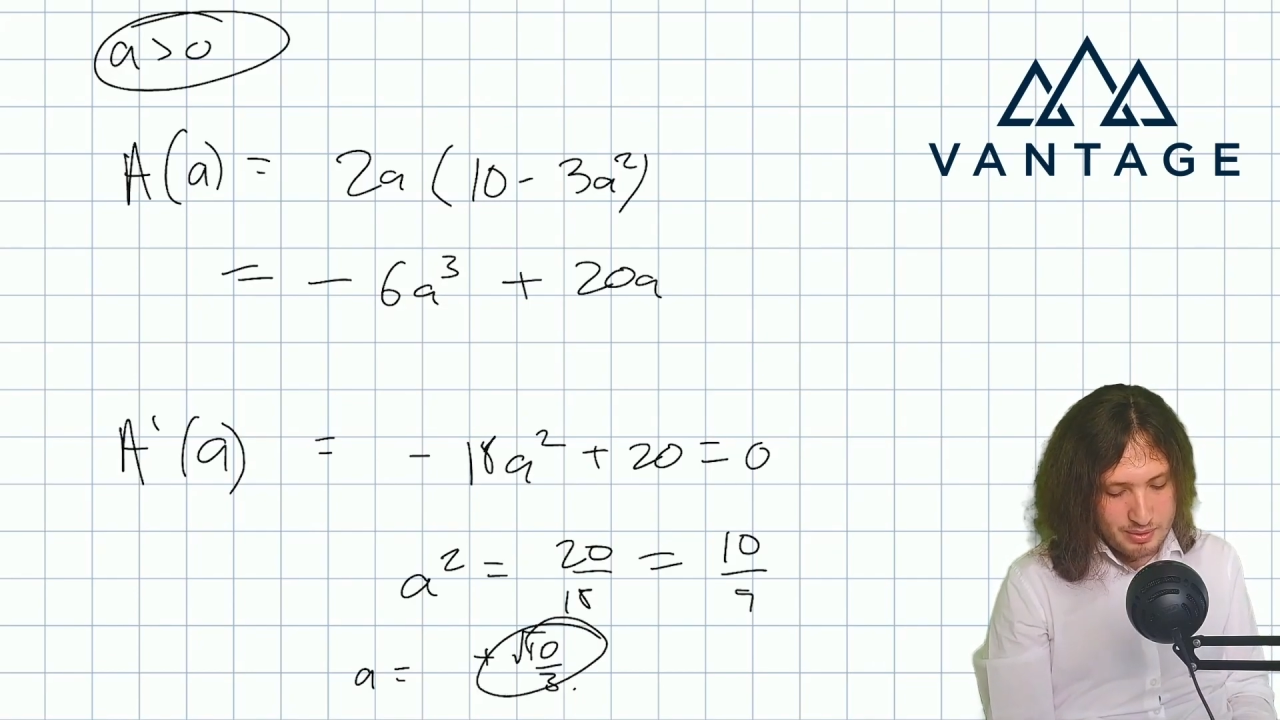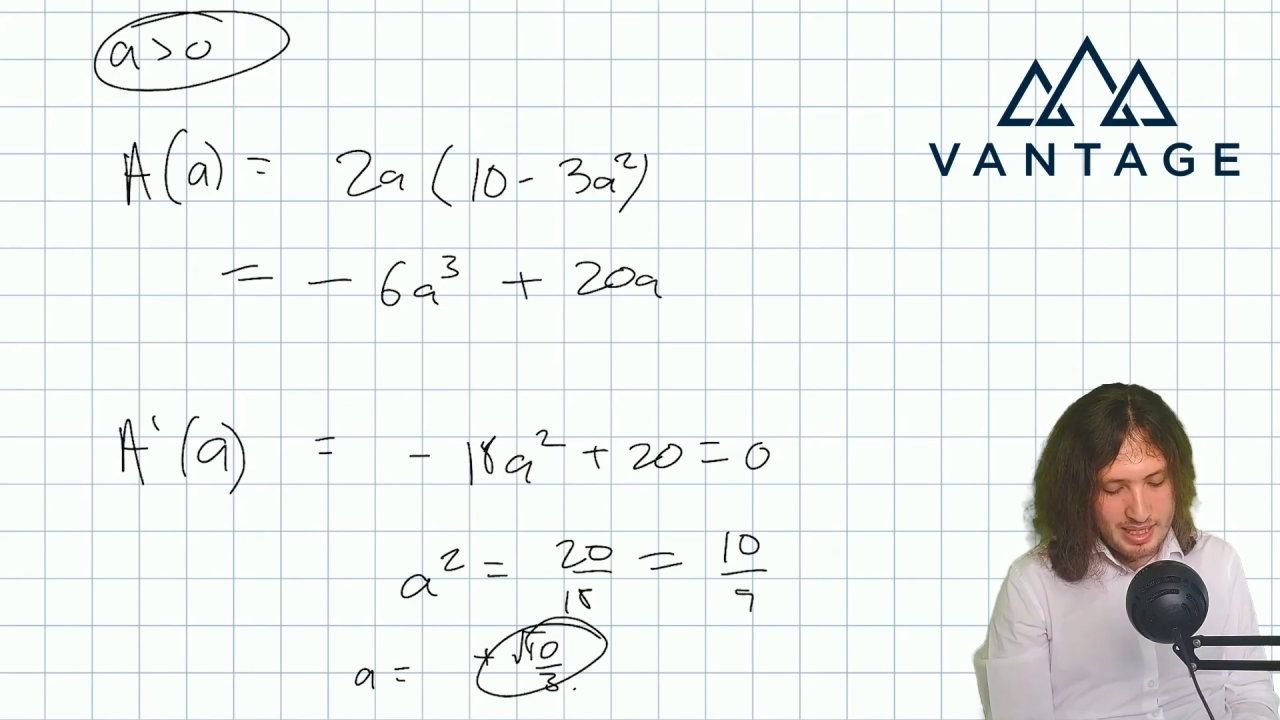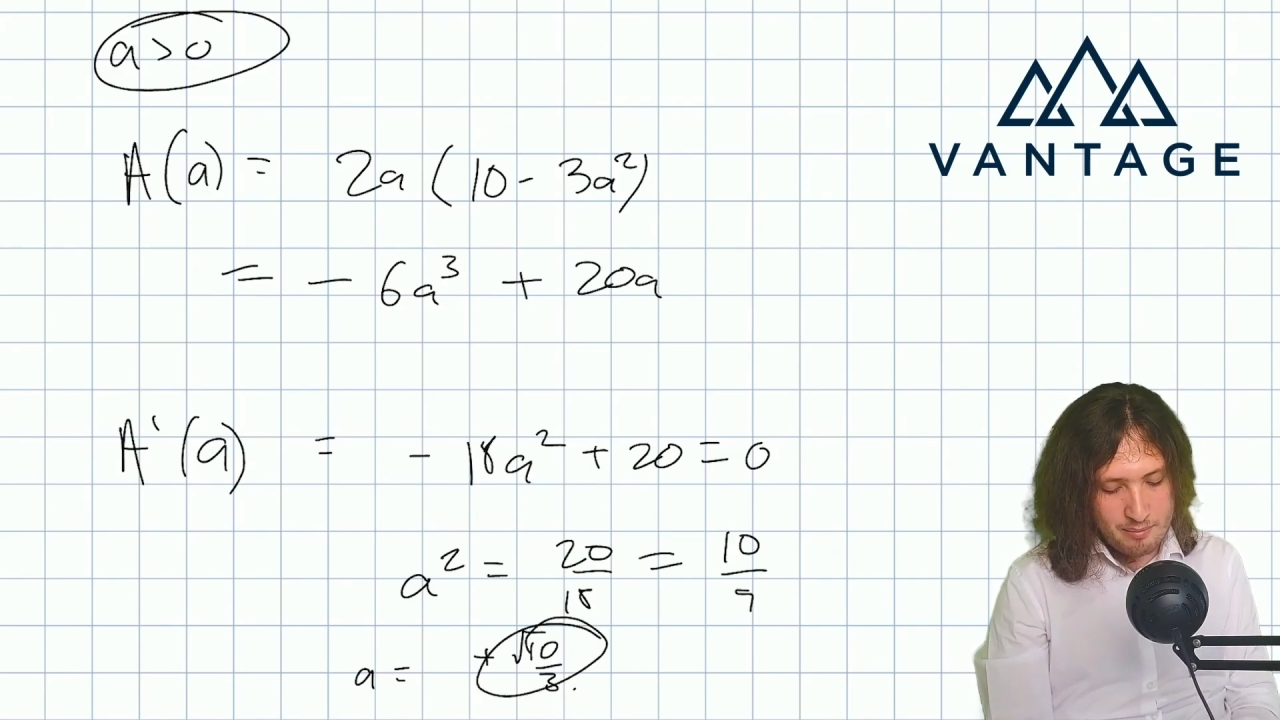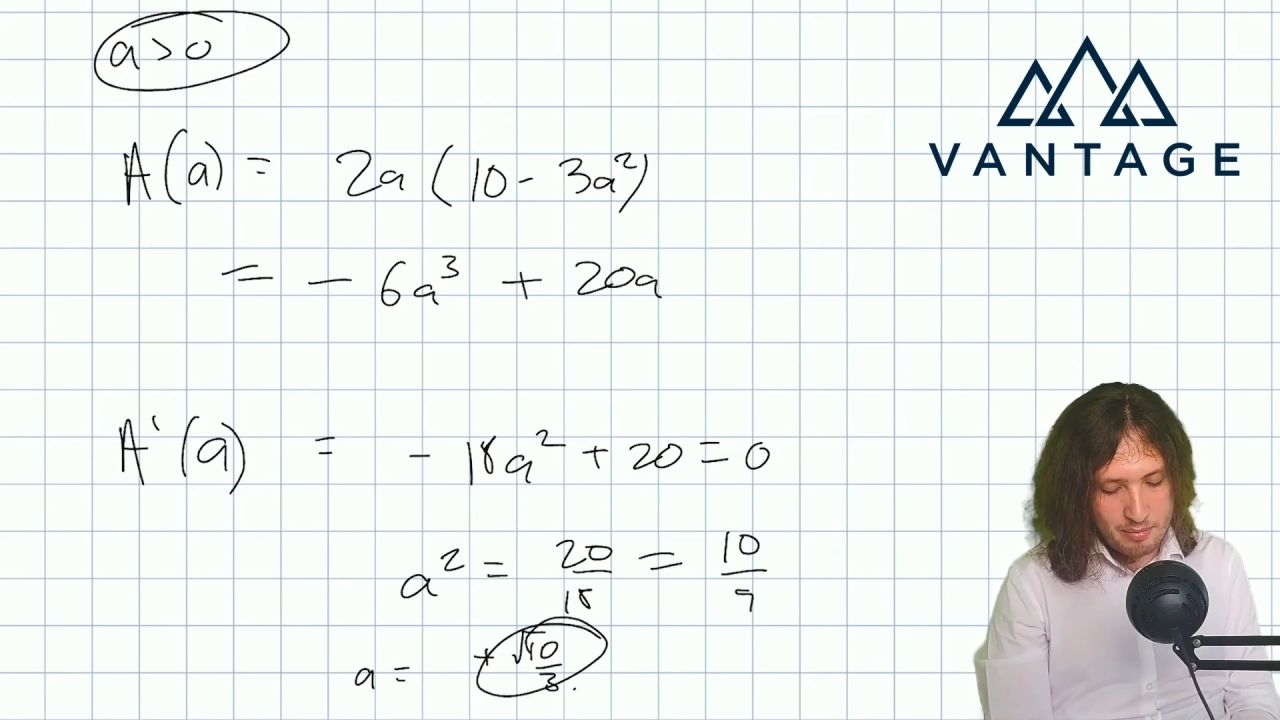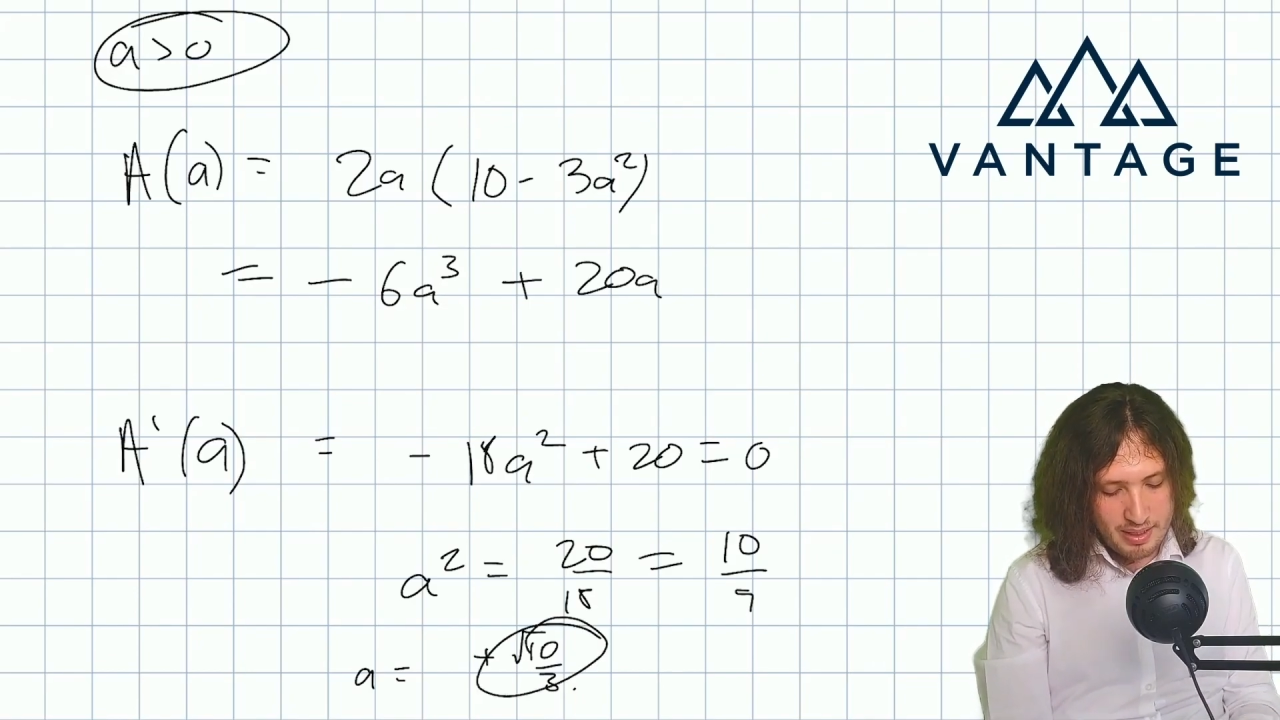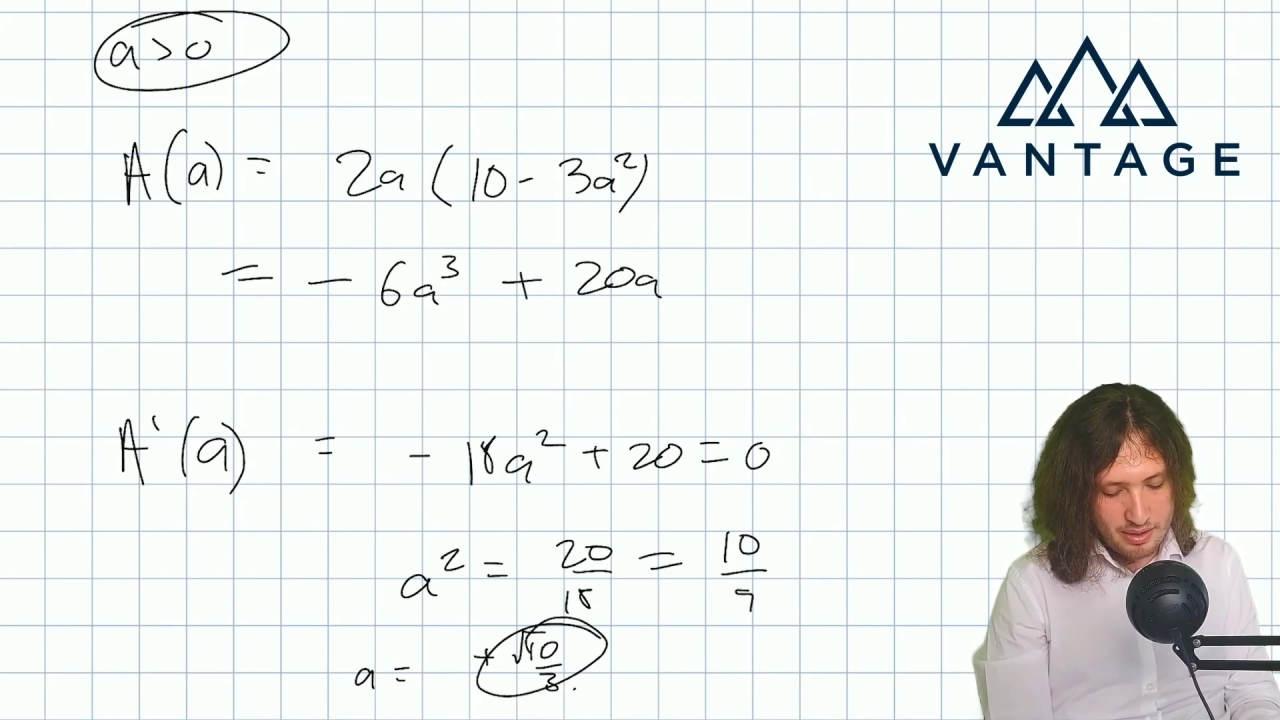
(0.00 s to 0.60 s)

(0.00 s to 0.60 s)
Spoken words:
10 by